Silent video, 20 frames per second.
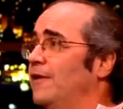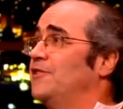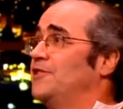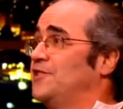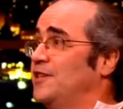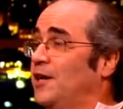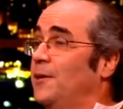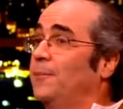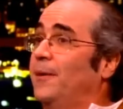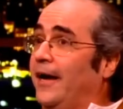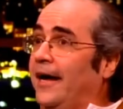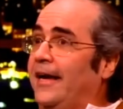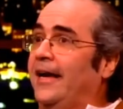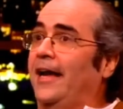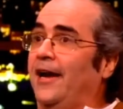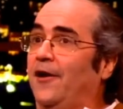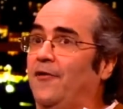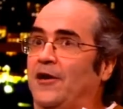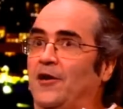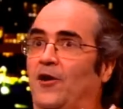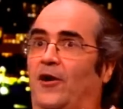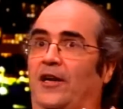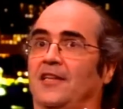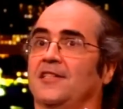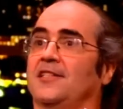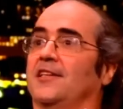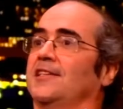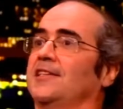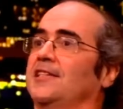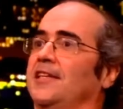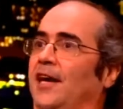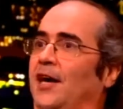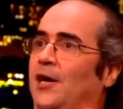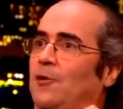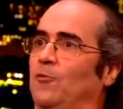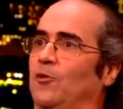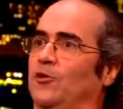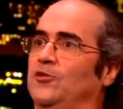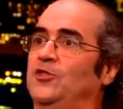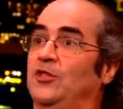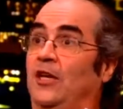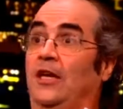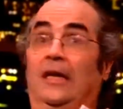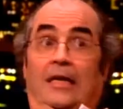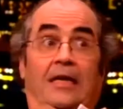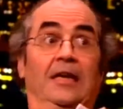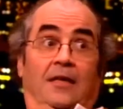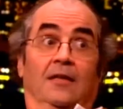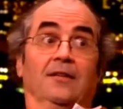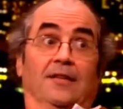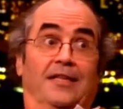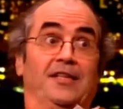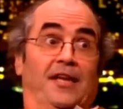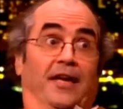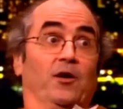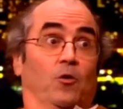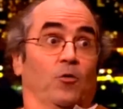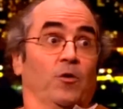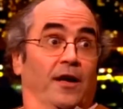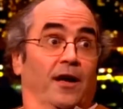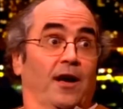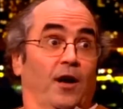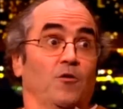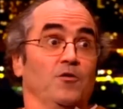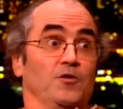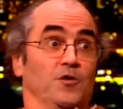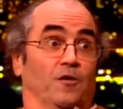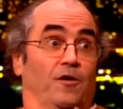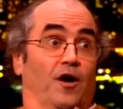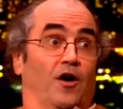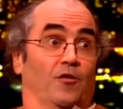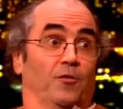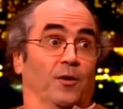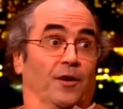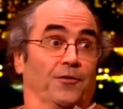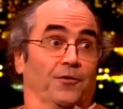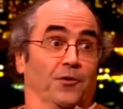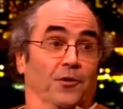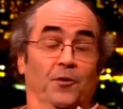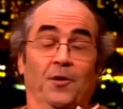said about Hair in 1968 was they take all their clothes off halfway through.